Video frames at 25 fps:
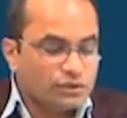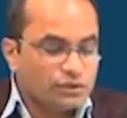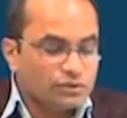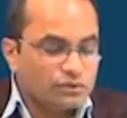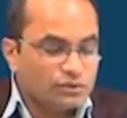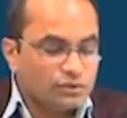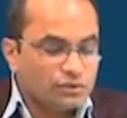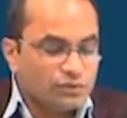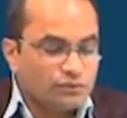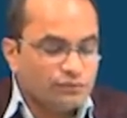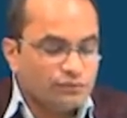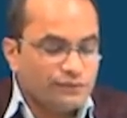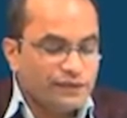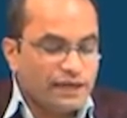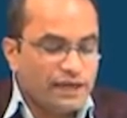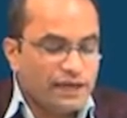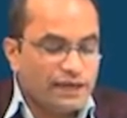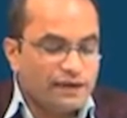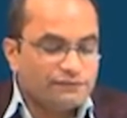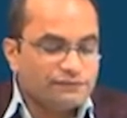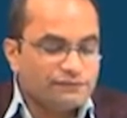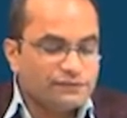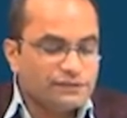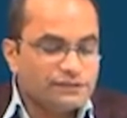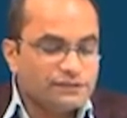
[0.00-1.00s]
So, we
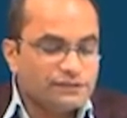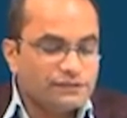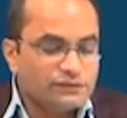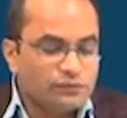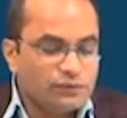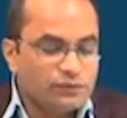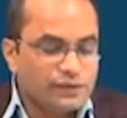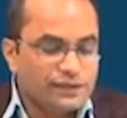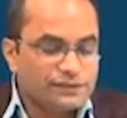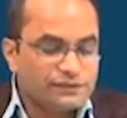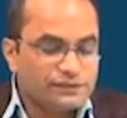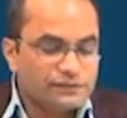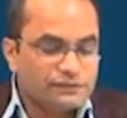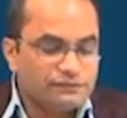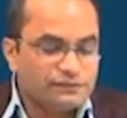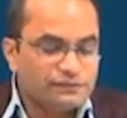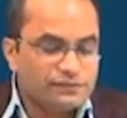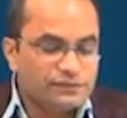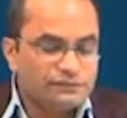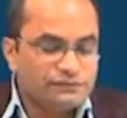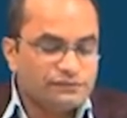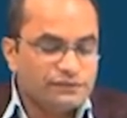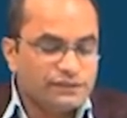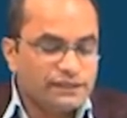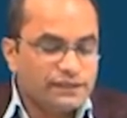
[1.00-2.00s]
have this equation
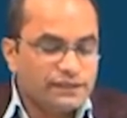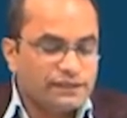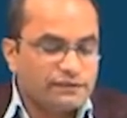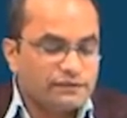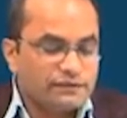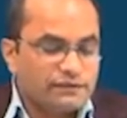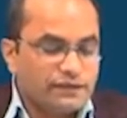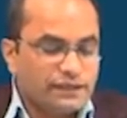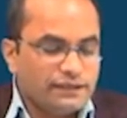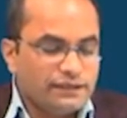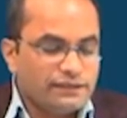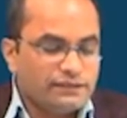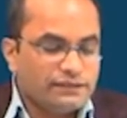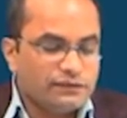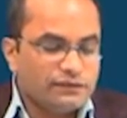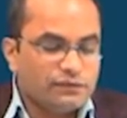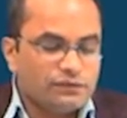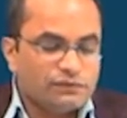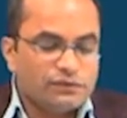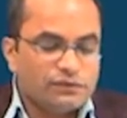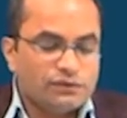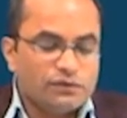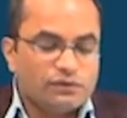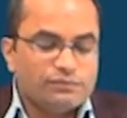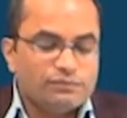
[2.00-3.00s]
which we can write
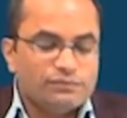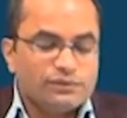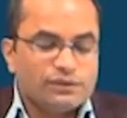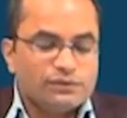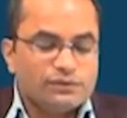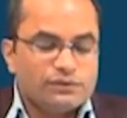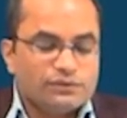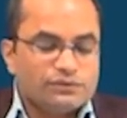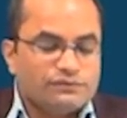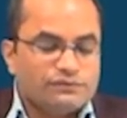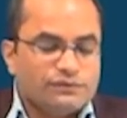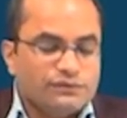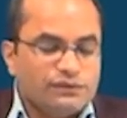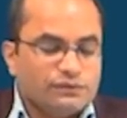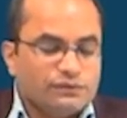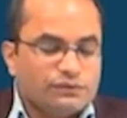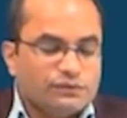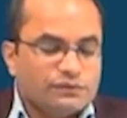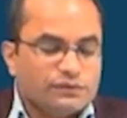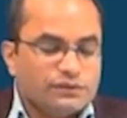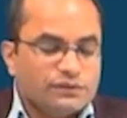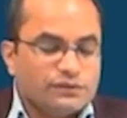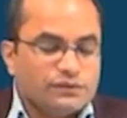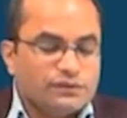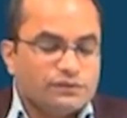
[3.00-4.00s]
down now because we
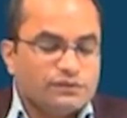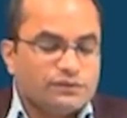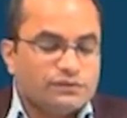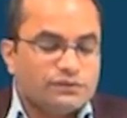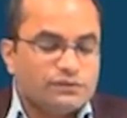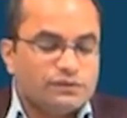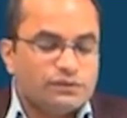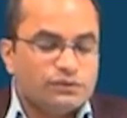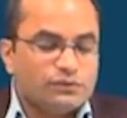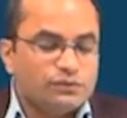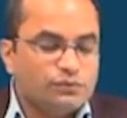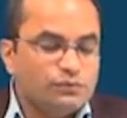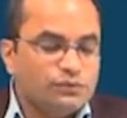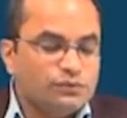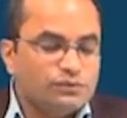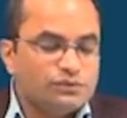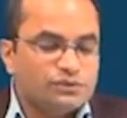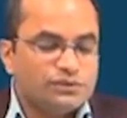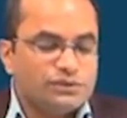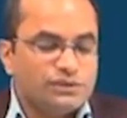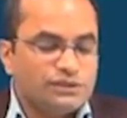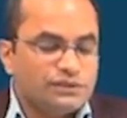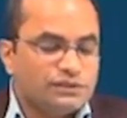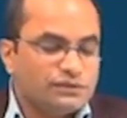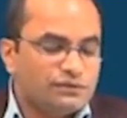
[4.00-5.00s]
know the, the
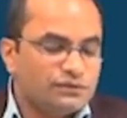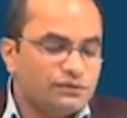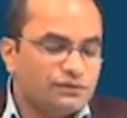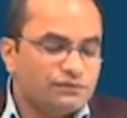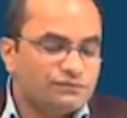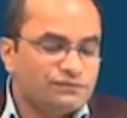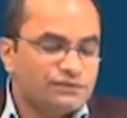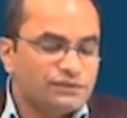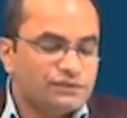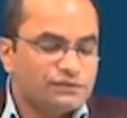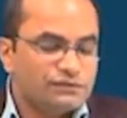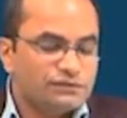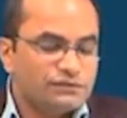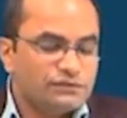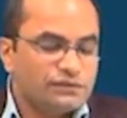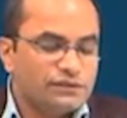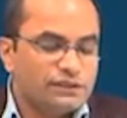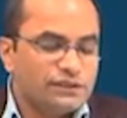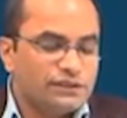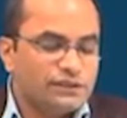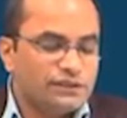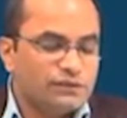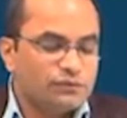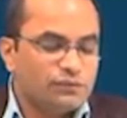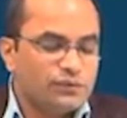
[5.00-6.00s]
roots here of this uh,
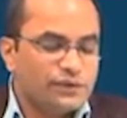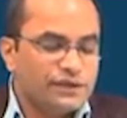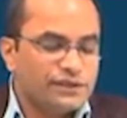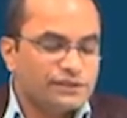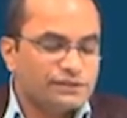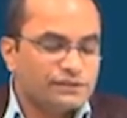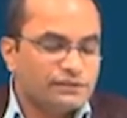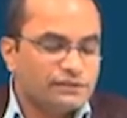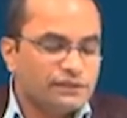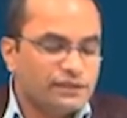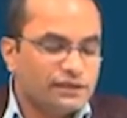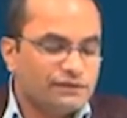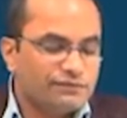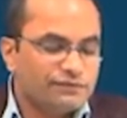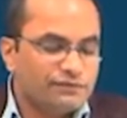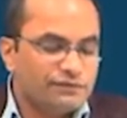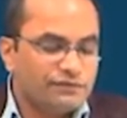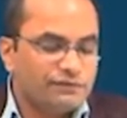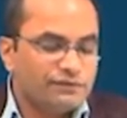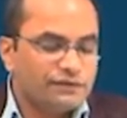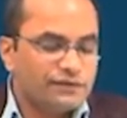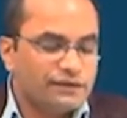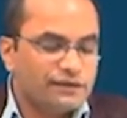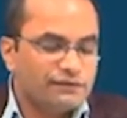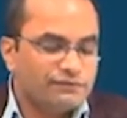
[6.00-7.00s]
equation alpha
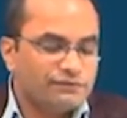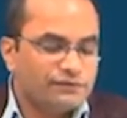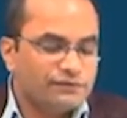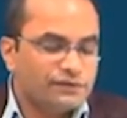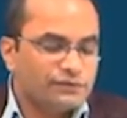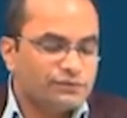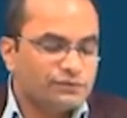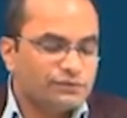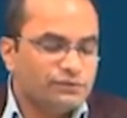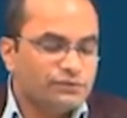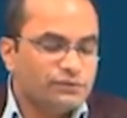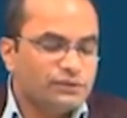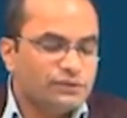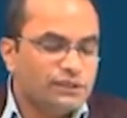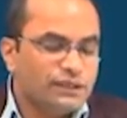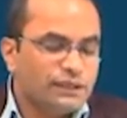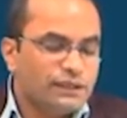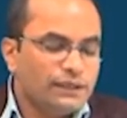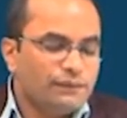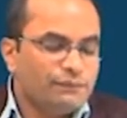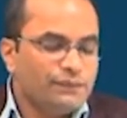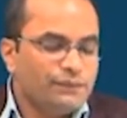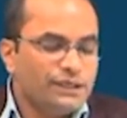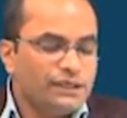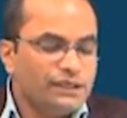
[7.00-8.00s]
1 alpha 2
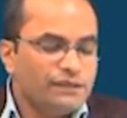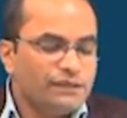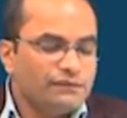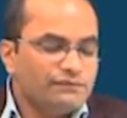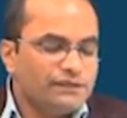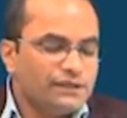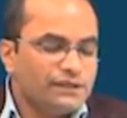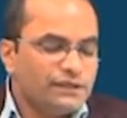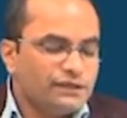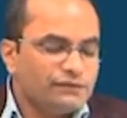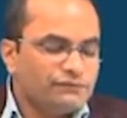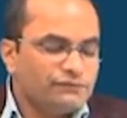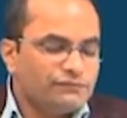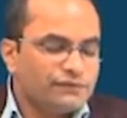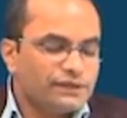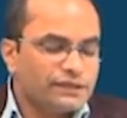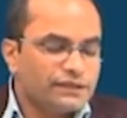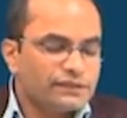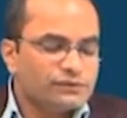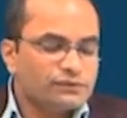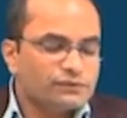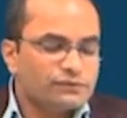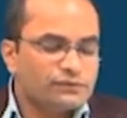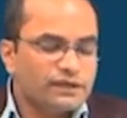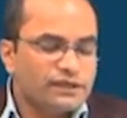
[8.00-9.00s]
meaning we can
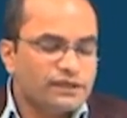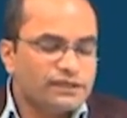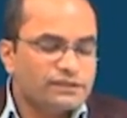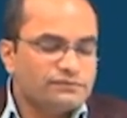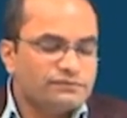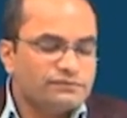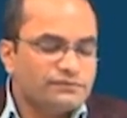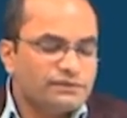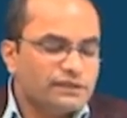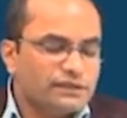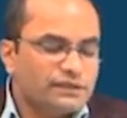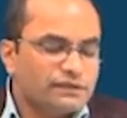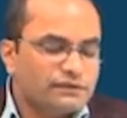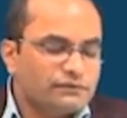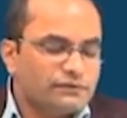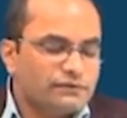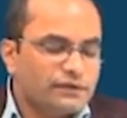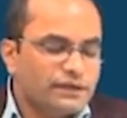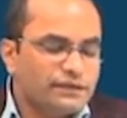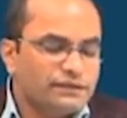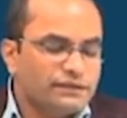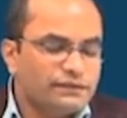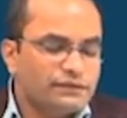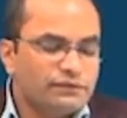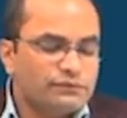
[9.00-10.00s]
factorize we can
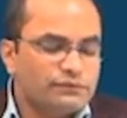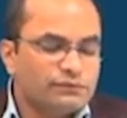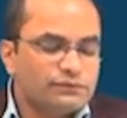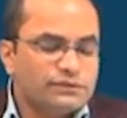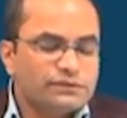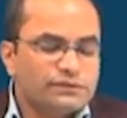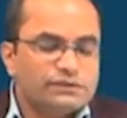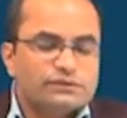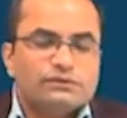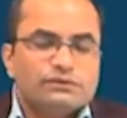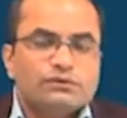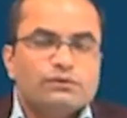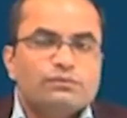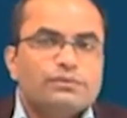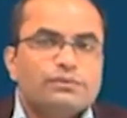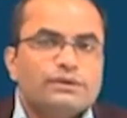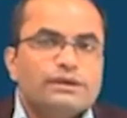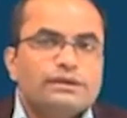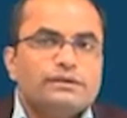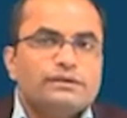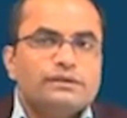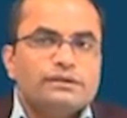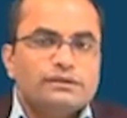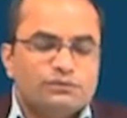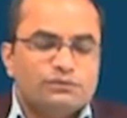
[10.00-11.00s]
write down this
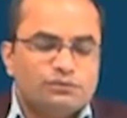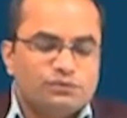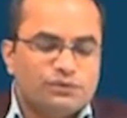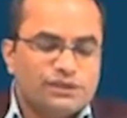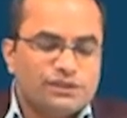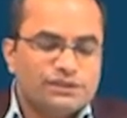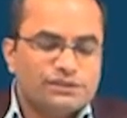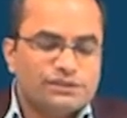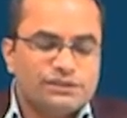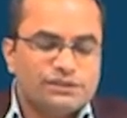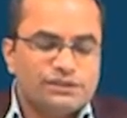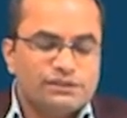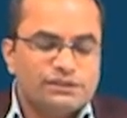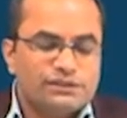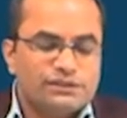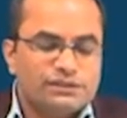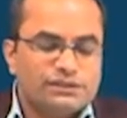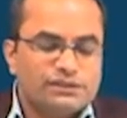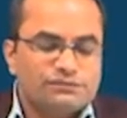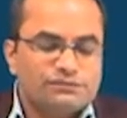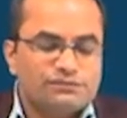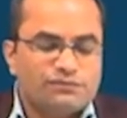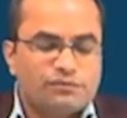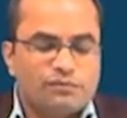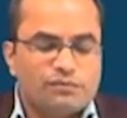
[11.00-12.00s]
operator equation in
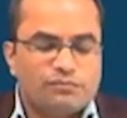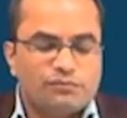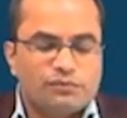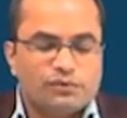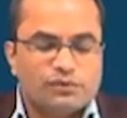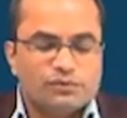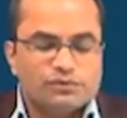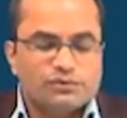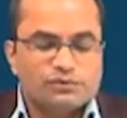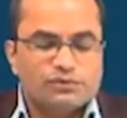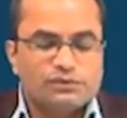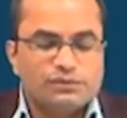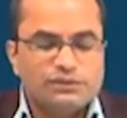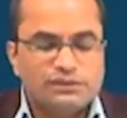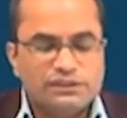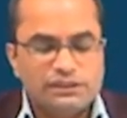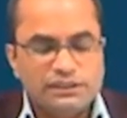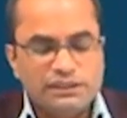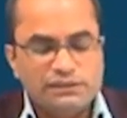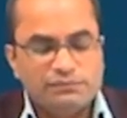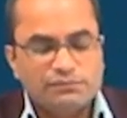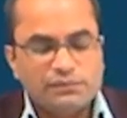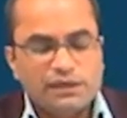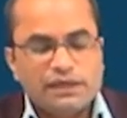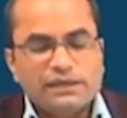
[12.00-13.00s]
this form also
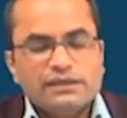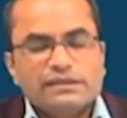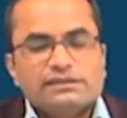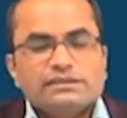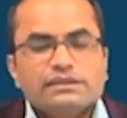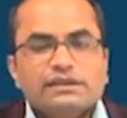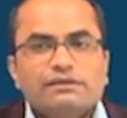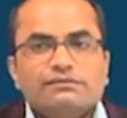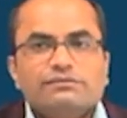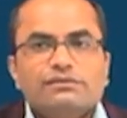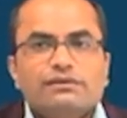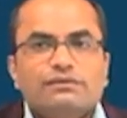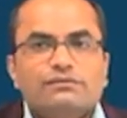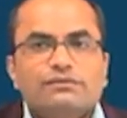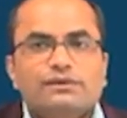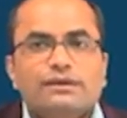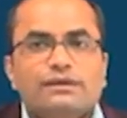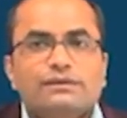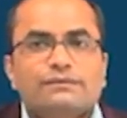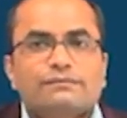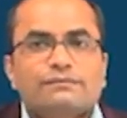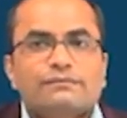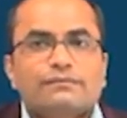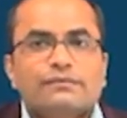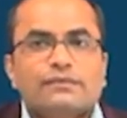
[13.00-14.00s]
d minus alpha
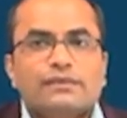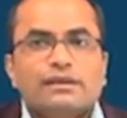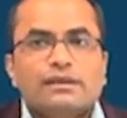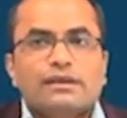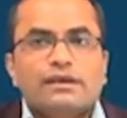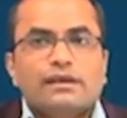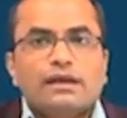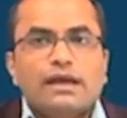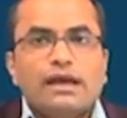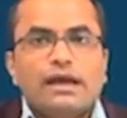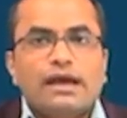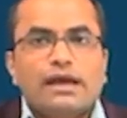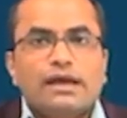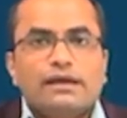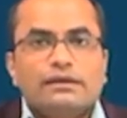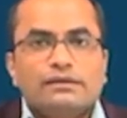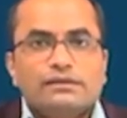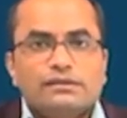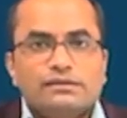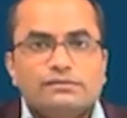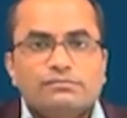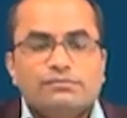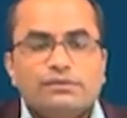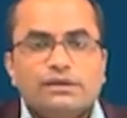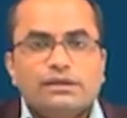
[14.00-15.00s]
1 and
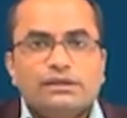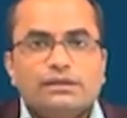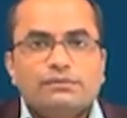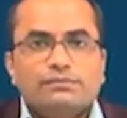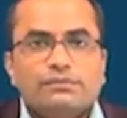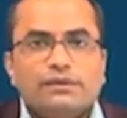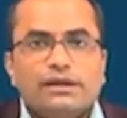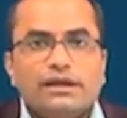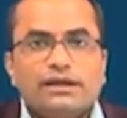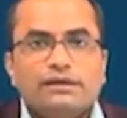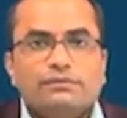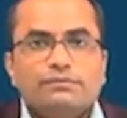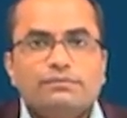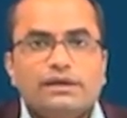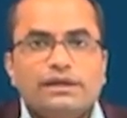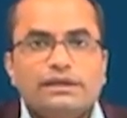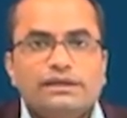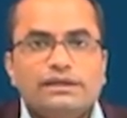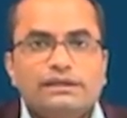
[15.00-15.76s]
this multiplied by